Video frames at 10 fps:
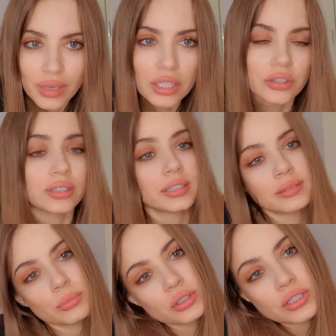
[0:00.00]
So
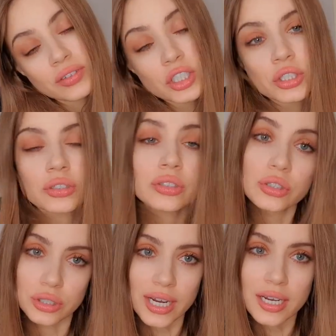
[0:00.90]
motivation
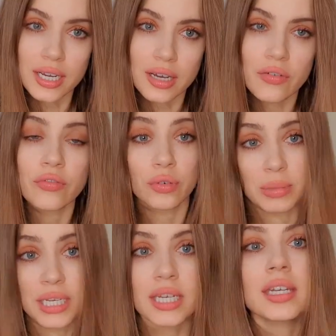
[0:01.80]
trick for
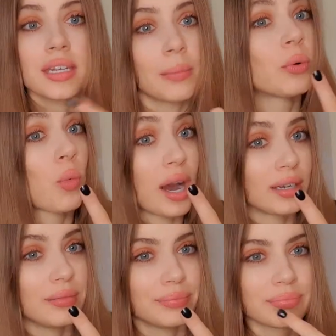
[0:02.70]
me, number
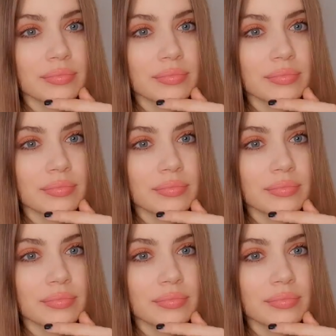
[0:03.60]
one,